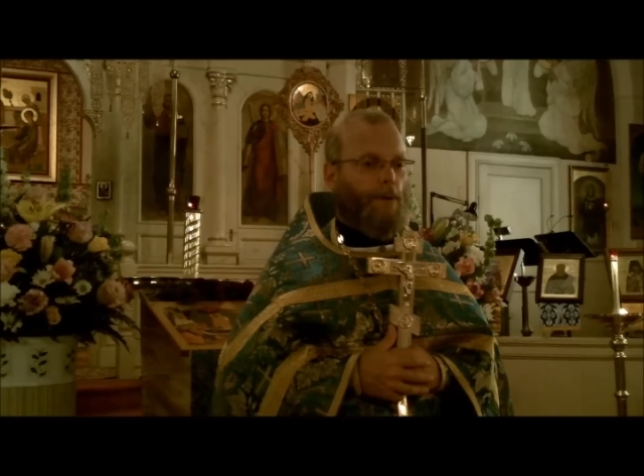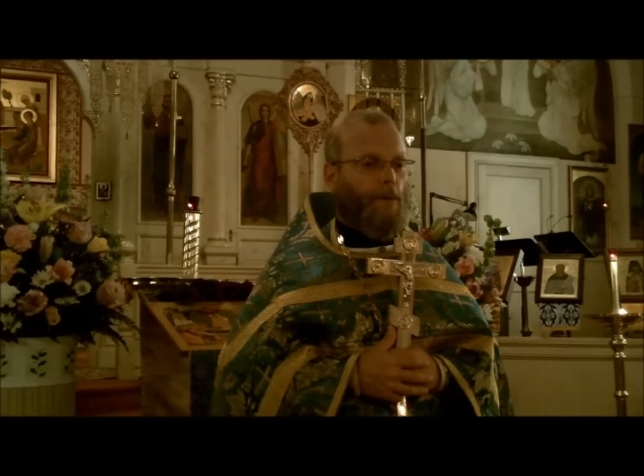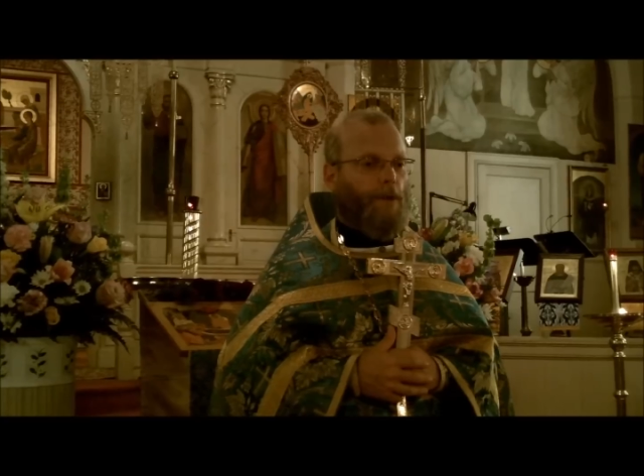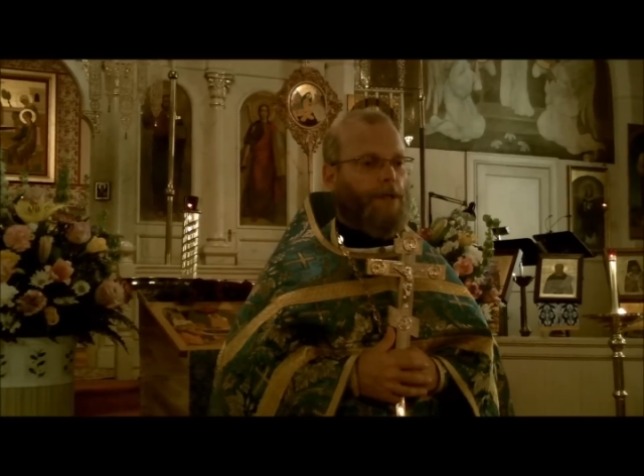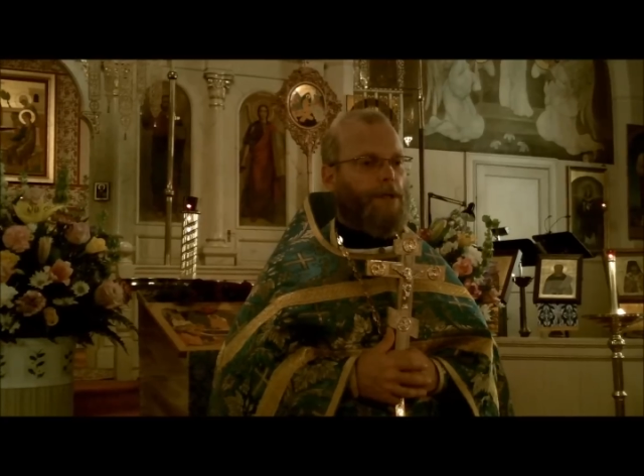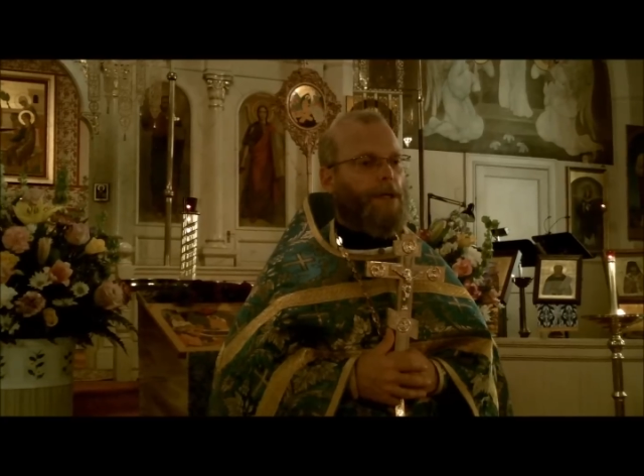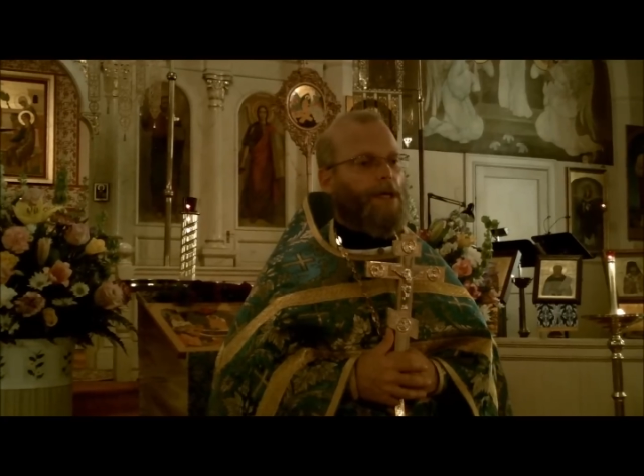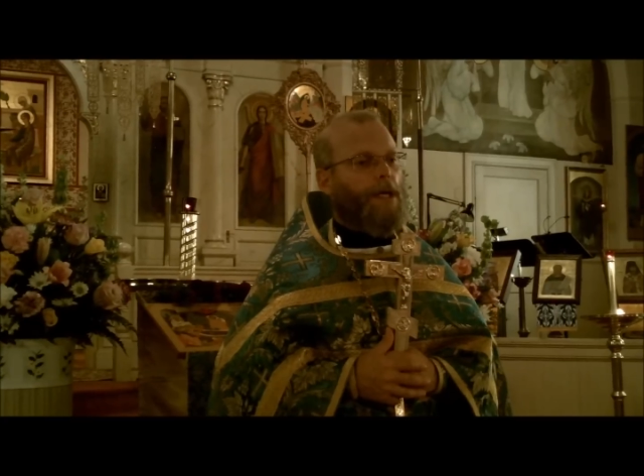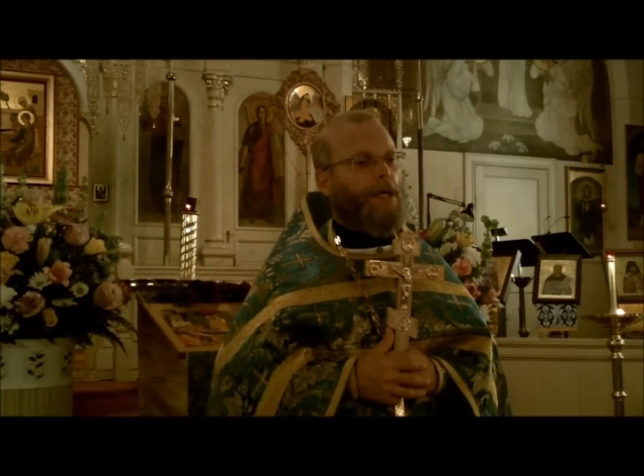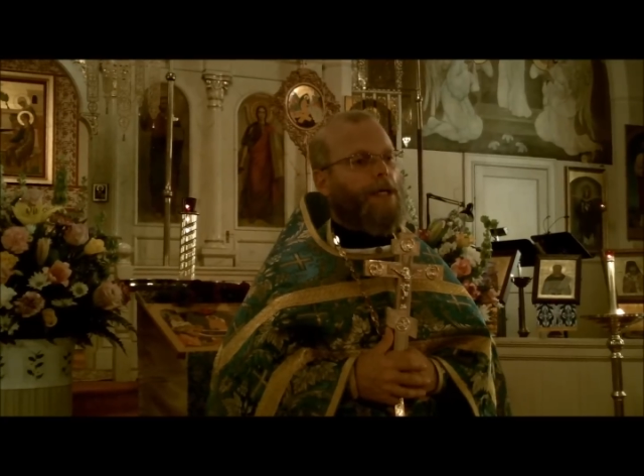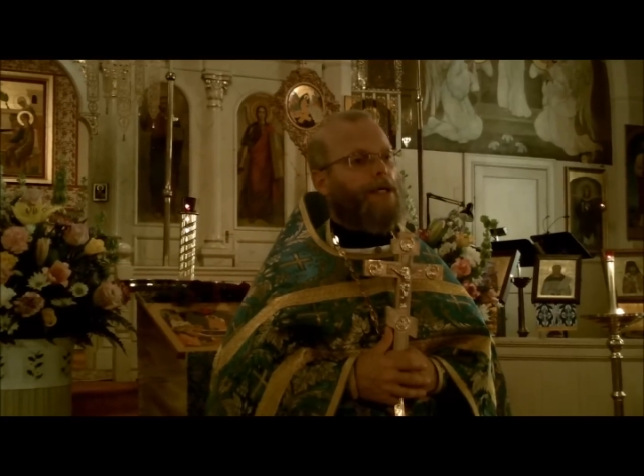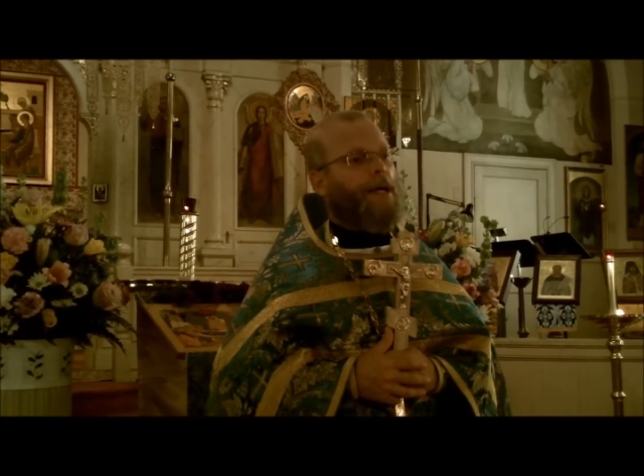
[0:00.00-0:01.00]
when
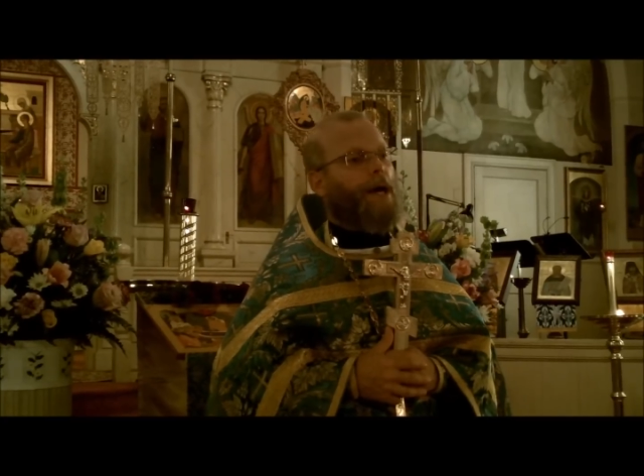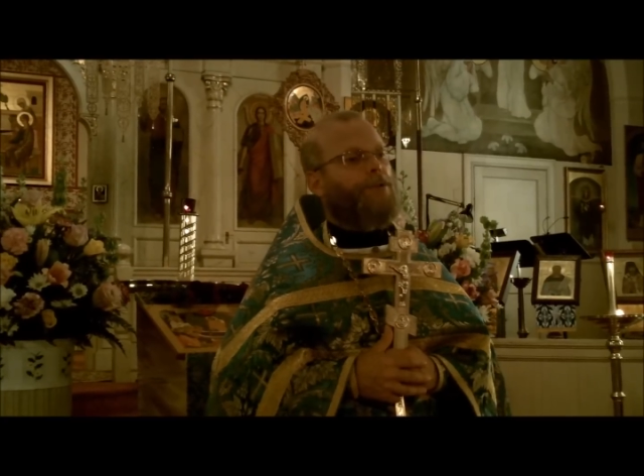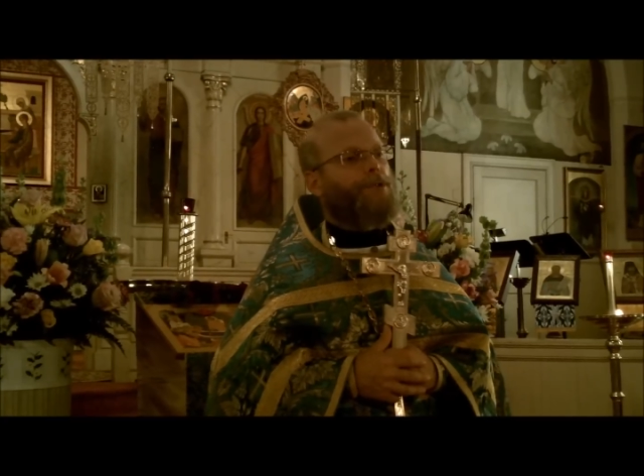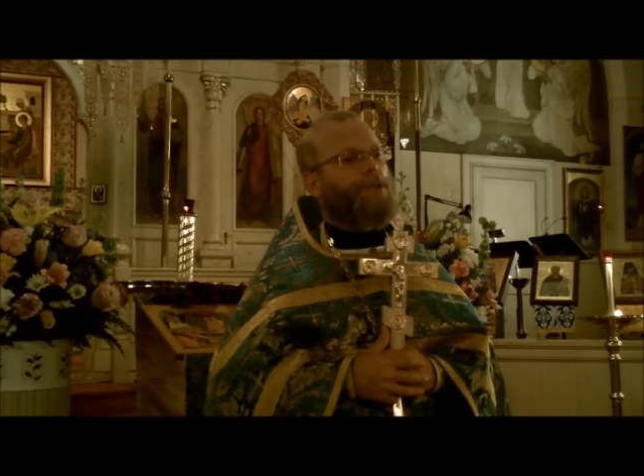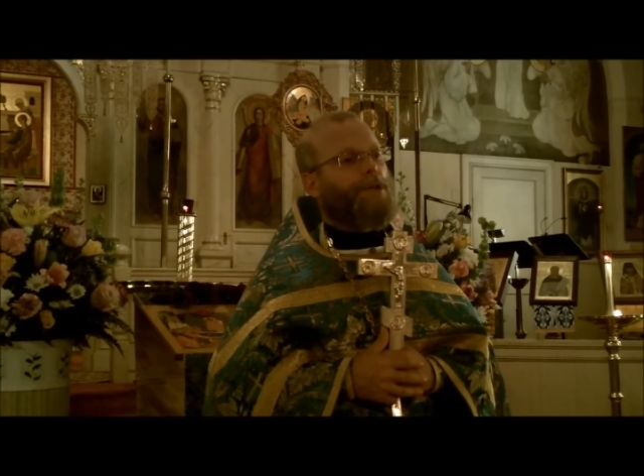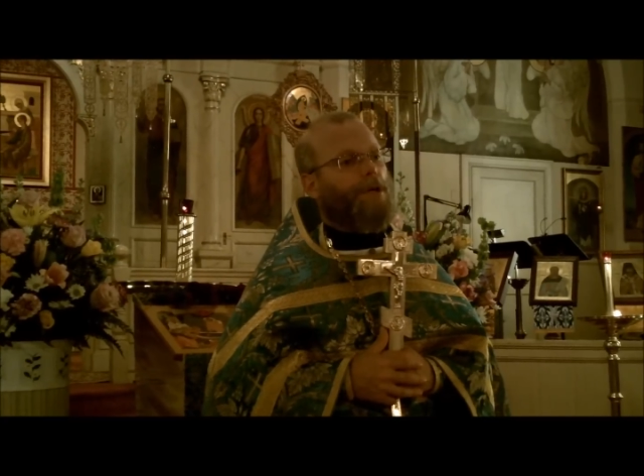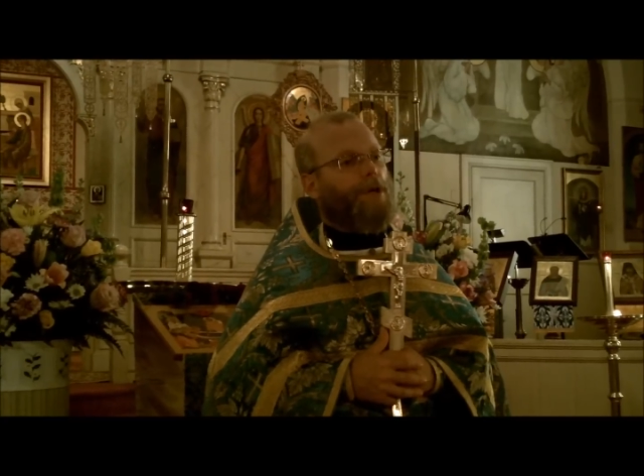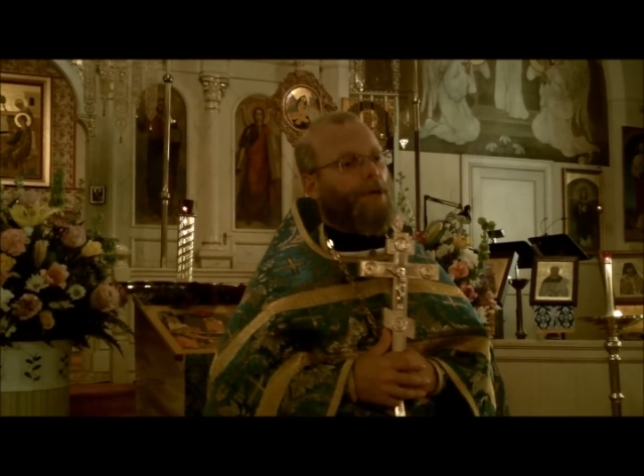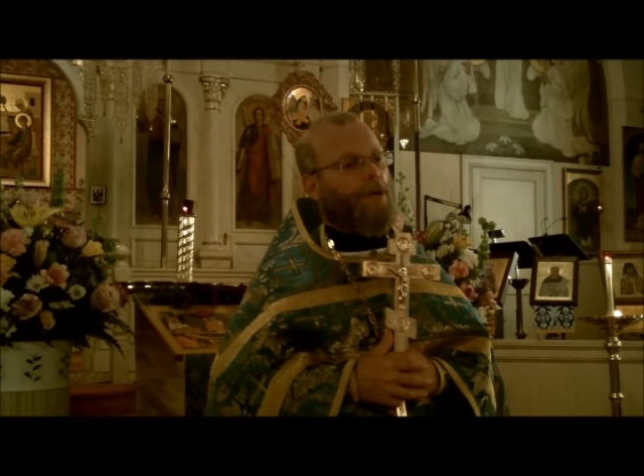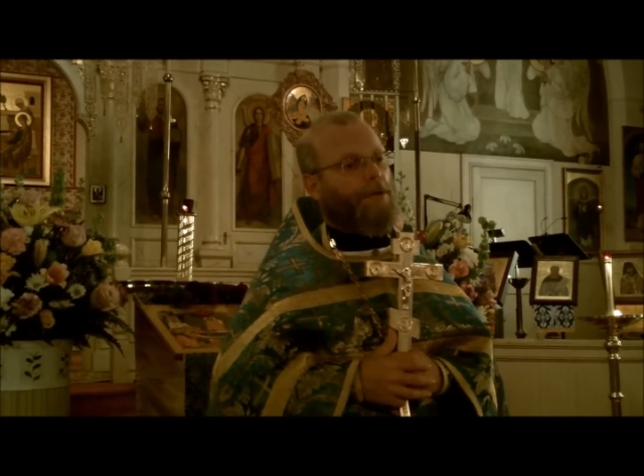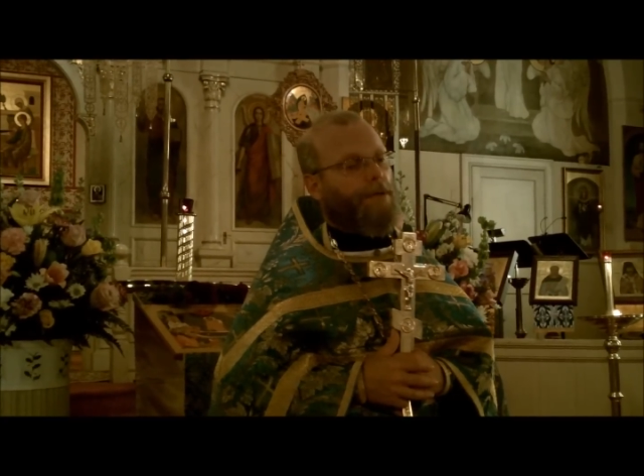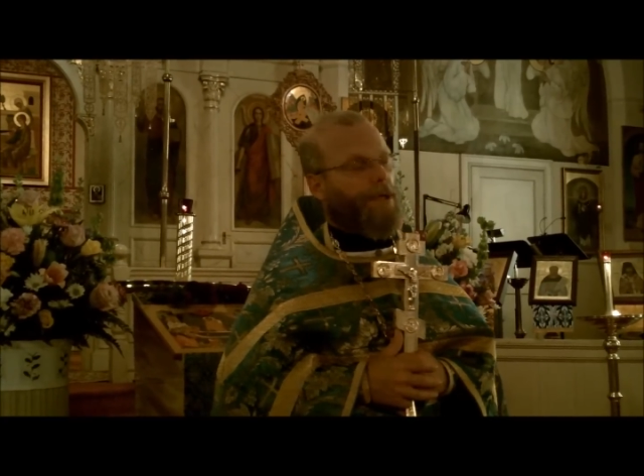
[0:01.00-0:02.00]
he announced to
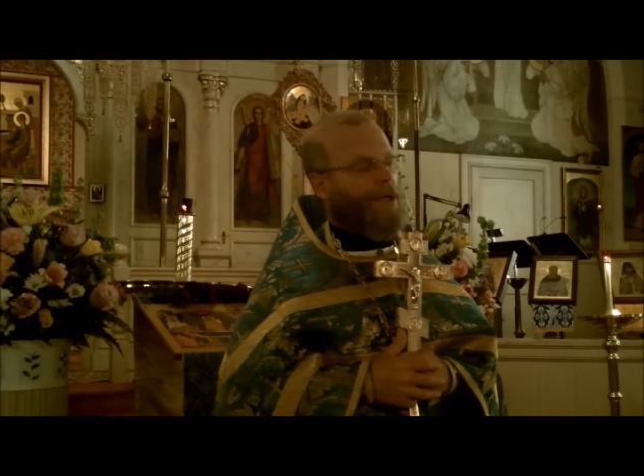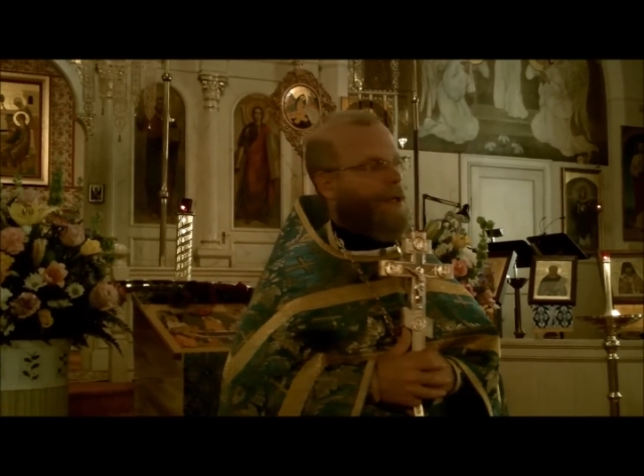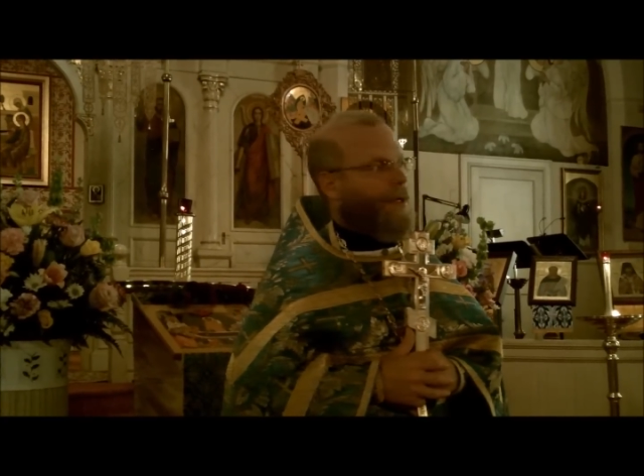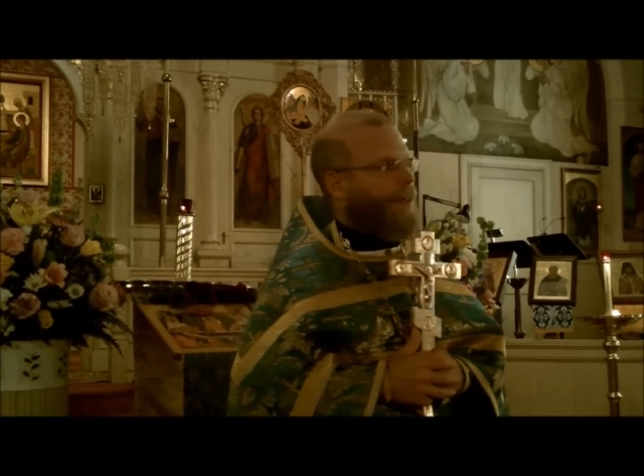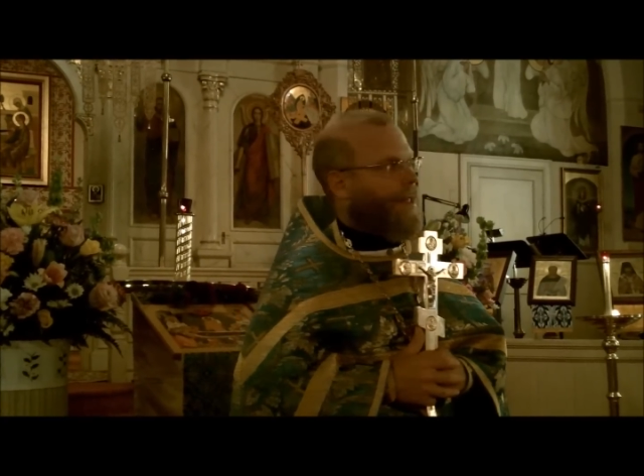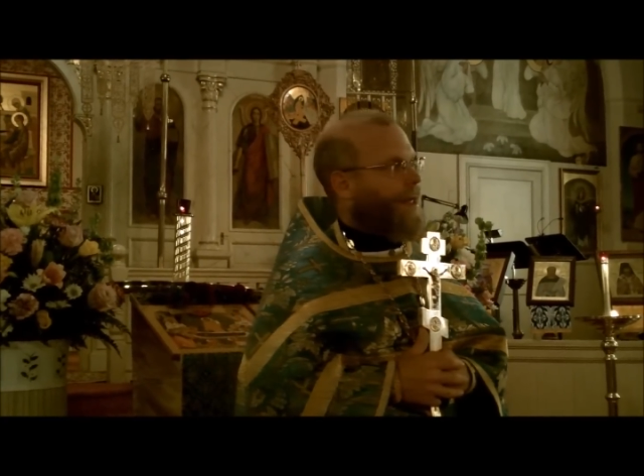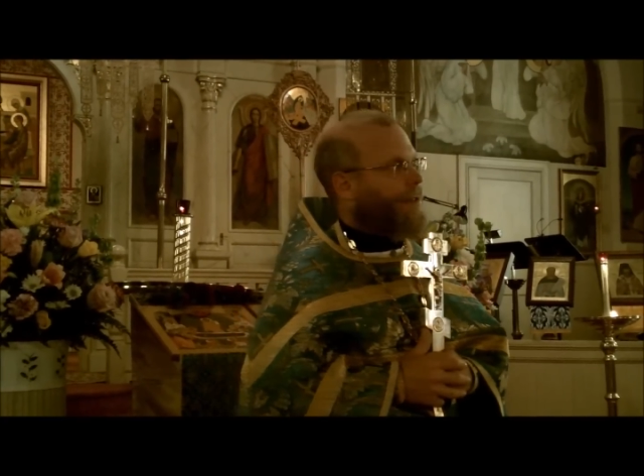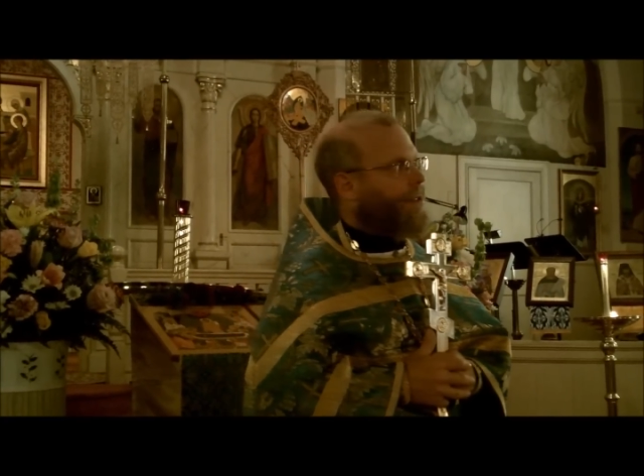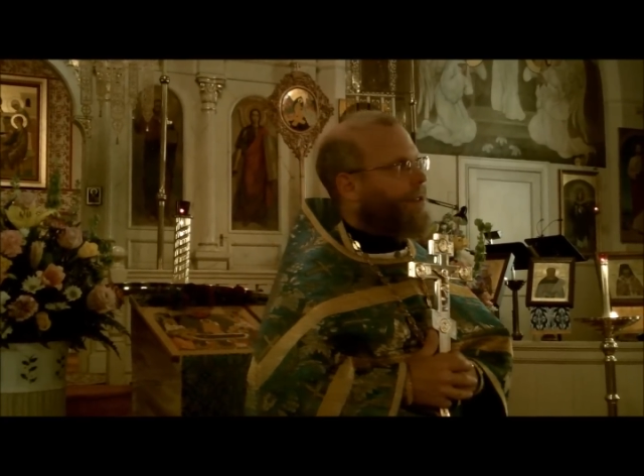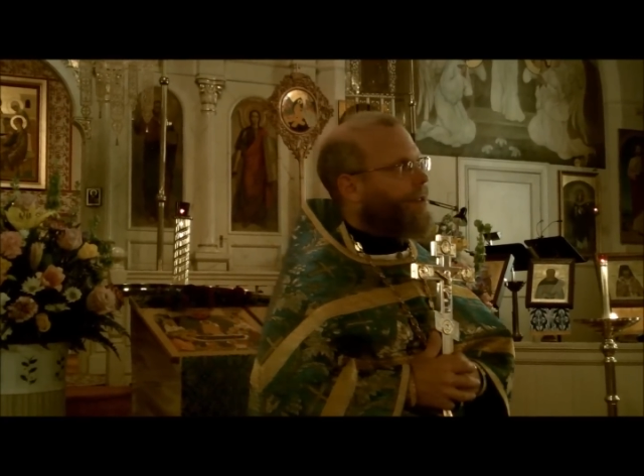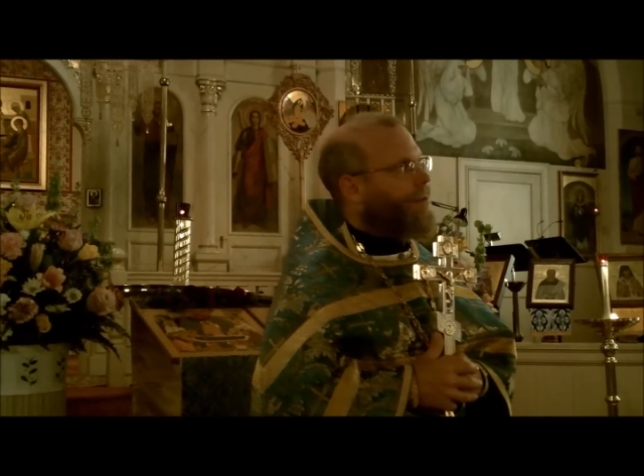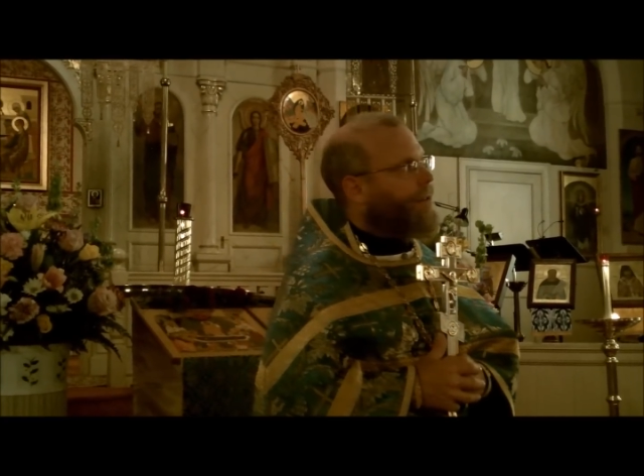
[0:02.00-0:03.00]
her that the,